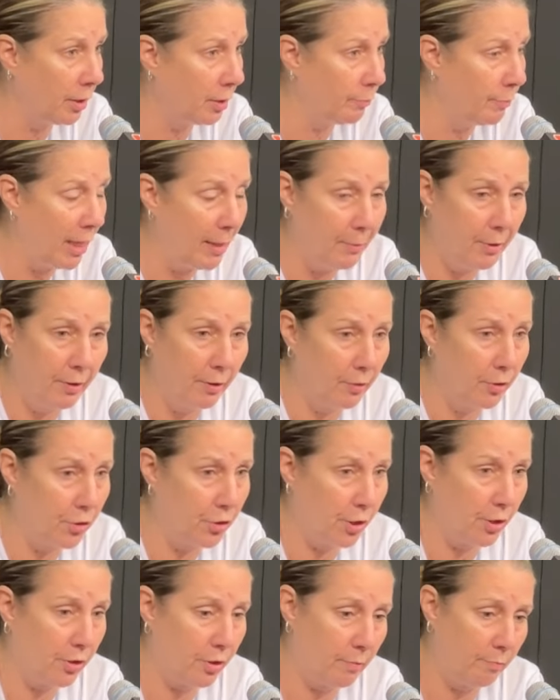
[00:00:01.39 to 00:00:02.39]
Maybe there's
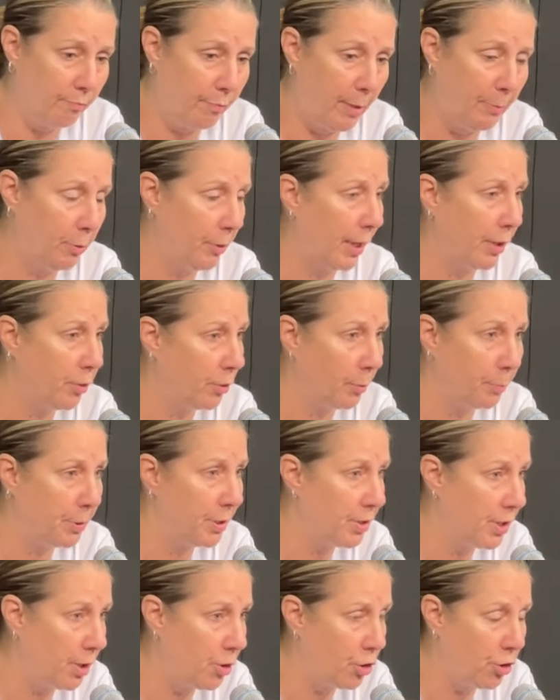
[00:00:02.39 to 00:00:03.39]
just people at your
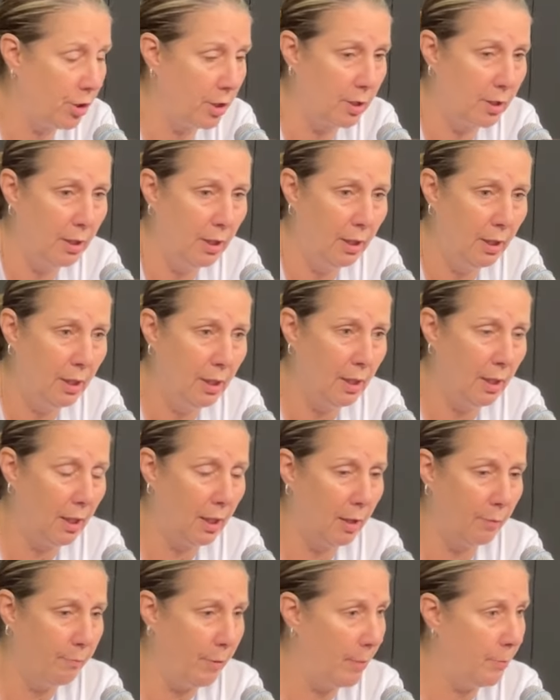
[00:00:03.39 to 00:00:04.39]
position.
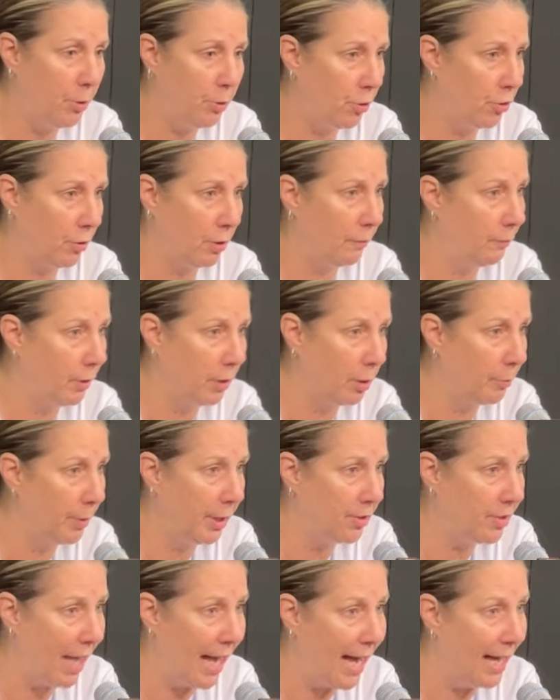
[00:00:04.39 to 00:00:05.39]
Maybe you still have a little
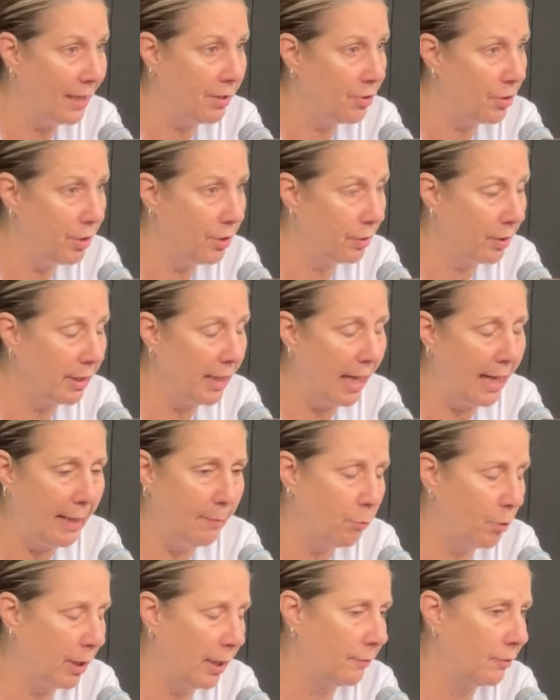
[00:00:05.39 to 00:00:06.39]
bit to add to your game,
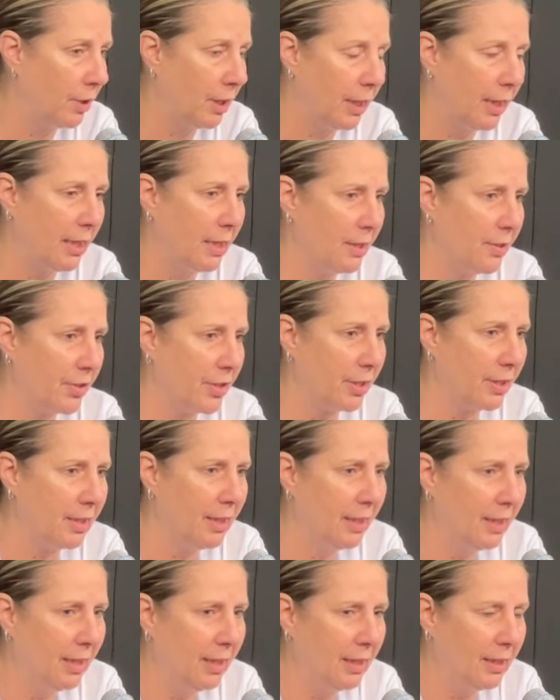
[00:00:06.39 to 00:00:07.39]
whatever it is. And,
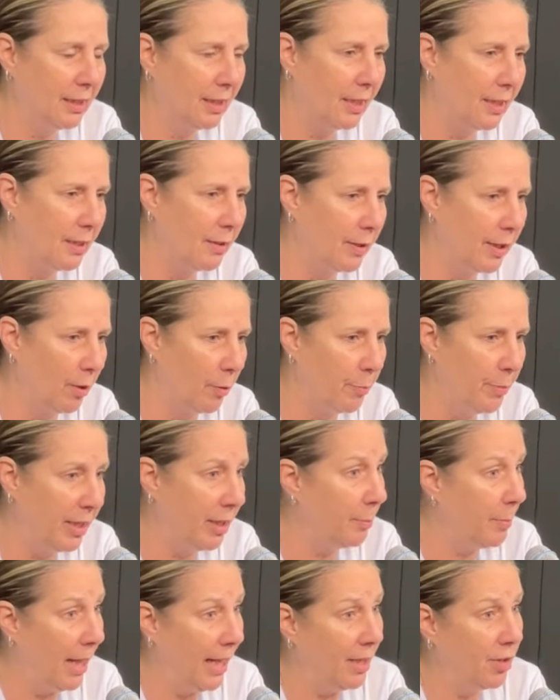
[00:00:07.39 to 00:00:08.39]
you know,
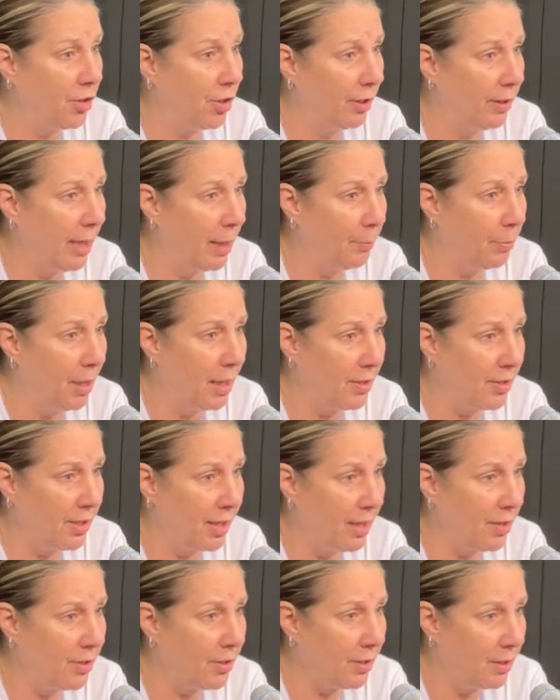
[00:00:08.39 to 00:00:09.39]
being patient in that
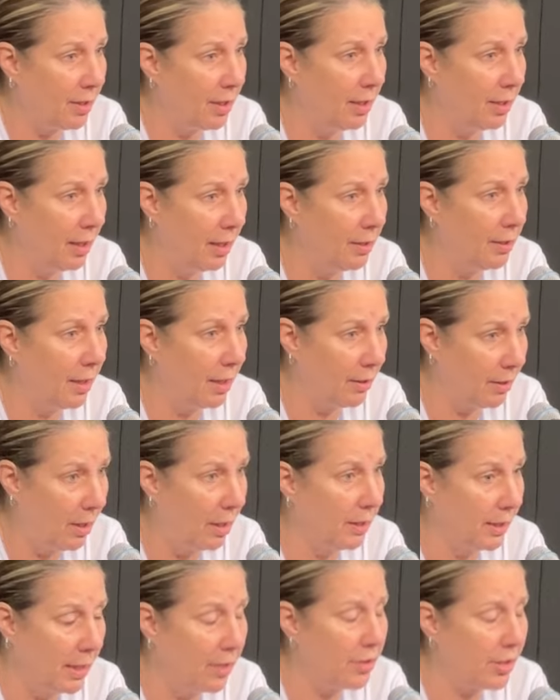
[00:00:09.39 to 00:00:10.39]
process, in
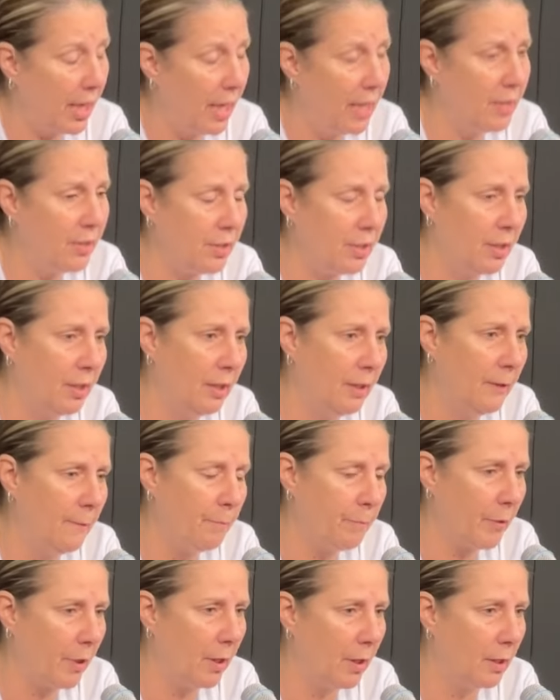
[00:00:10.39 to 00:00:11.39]
Kalia's case,
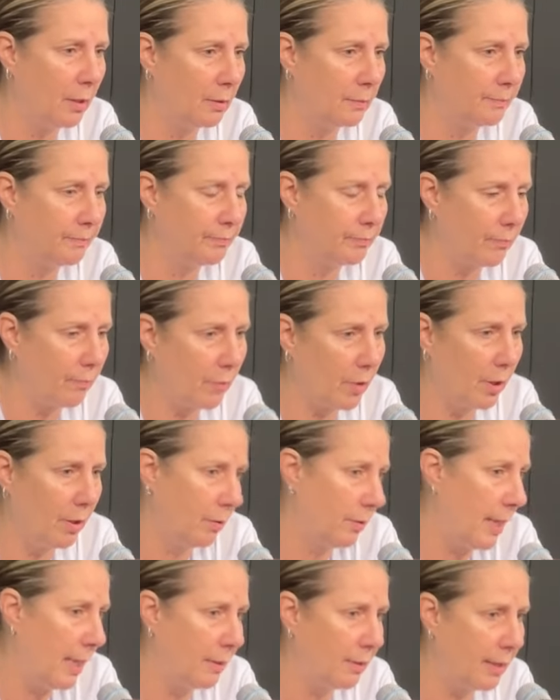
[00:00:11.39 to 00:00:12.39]
you know,
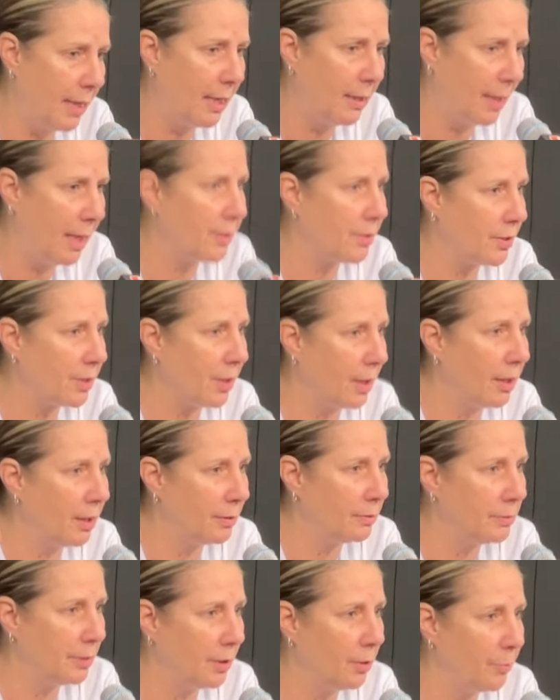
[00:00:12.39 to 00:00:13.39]
that has,
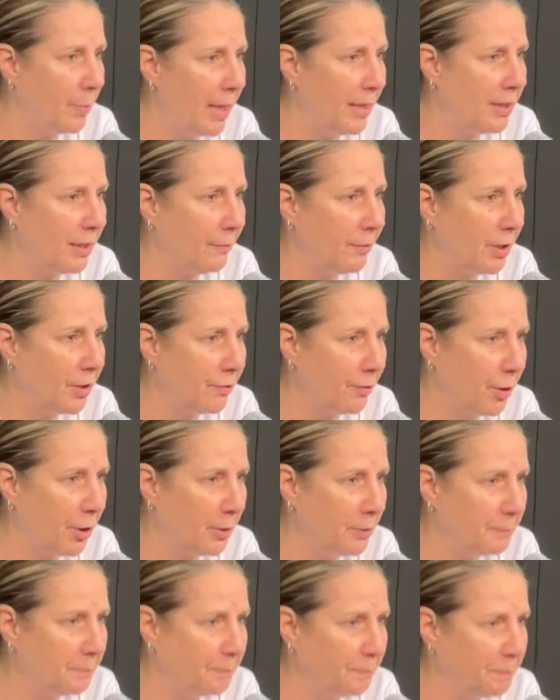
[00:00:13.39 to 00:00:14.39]
you know, paid dividends for her.